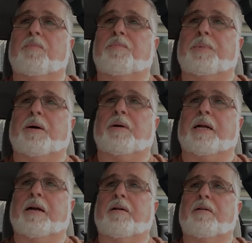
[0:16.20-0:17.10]
belt
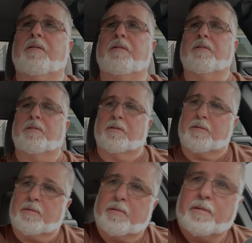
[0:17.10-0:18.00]
here.
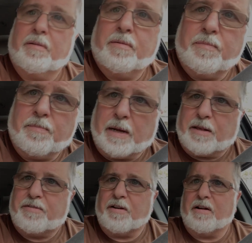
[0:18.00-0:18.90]
My
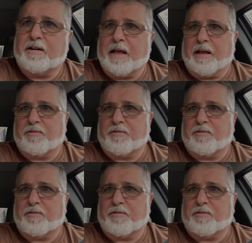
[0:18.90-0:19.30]
sunglass